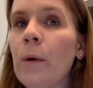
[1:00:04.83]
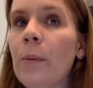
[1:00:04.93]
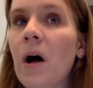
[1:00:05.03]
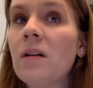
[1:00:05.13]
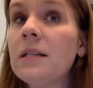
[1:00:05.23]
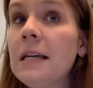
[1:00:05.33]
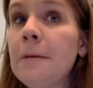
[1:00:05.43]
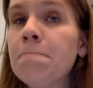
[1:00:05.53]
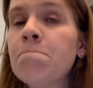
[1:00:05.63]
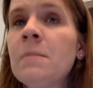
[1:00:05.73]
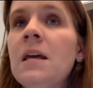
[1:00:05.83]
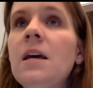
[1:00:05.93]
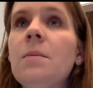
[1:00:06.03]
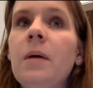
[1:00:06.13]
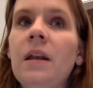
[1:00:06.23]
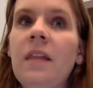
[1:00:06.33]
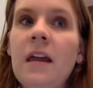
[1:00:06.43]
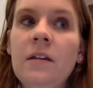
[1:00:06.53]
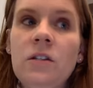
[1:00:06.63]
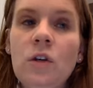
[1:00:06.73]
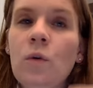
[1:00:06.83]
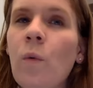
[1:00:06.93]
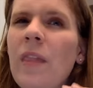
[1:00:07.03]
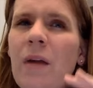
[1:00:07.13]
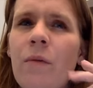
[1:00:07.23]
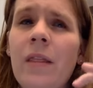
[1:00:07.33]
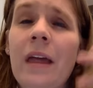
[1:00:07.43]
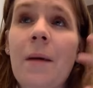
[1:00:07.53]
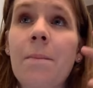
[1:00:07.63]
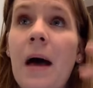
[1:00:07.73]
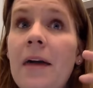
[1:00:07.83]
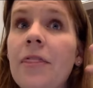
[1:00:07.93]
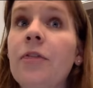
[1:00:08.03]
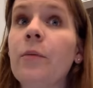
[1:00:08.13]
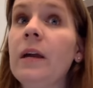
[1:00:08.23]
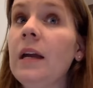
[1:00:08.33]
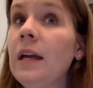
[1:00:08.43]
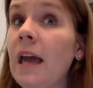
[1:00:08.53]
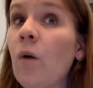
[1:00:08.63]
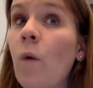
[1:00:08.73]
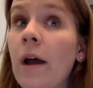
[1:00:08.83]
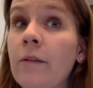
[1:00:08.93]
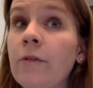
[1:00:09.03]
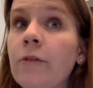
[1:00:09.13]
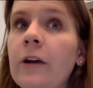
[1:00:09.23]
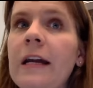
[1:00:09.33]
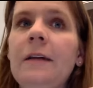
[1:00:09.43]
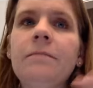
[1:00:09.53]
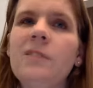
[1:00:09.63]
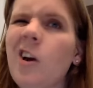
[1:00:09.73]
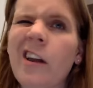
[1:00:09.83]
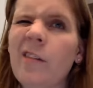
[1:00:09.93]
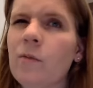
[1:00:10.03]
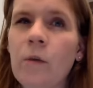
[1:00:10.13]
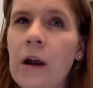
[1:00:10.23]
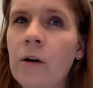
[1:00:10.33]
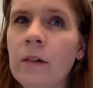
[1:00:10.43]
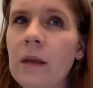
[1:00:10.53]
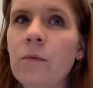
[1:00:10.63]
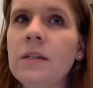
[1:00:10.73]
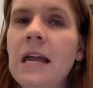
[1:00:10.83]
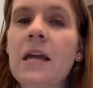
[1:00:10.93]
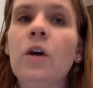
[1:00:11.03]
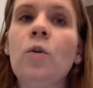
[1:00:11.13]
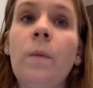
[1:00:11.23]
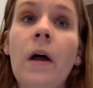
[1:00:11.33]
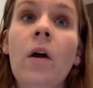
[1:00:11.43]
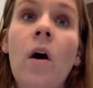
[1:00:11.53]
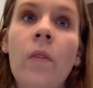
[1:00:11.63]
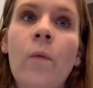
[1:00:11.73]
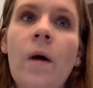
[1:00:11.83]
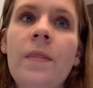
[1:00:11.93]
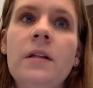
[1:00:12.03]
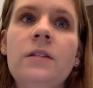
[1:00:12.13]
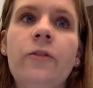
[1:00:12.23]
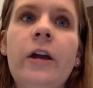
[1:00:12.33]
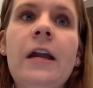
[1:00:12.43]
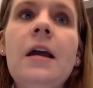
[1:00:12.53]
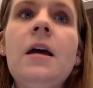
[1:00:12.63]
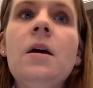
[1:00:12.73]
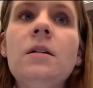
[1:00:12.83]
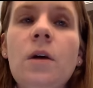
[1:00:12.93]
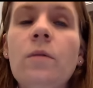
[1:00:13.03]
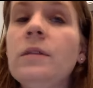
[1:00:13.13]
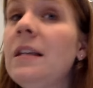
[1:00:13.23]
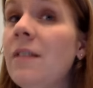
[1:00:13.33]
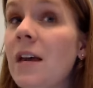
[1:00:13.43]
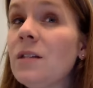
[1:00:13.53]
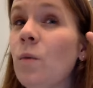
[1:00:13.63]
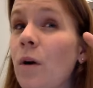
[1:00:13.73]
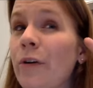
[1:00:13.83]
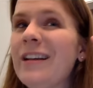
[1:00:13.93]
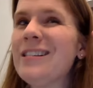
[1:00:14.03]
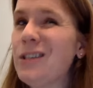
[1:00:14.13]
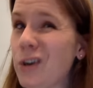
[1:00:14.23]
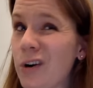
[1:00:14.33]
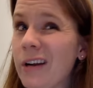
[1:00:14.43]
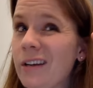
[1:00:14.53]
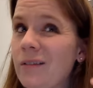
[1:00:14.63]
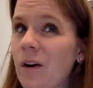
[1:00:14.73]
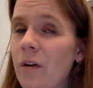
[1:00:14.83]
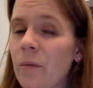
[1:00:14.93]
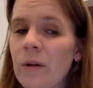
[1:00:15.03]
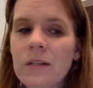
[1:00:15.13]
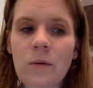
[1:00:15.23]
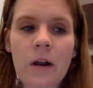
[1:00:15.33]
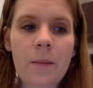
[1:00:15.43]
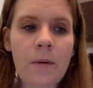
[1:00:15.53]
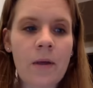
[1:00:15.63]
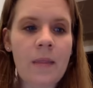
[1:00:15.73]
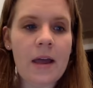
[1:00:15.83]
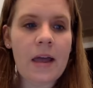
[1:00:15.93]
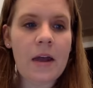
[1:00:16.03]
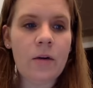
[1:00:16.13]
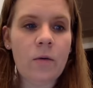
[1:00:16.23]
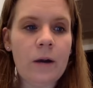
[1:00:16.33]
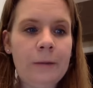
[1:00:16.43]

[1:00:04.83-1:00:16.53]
policy, but they do when they run like a buy three, get one free. Target rarely will take a coupon on the one that's free. So CVS, Walgreens, and Target are the ones that we're going to put in that category.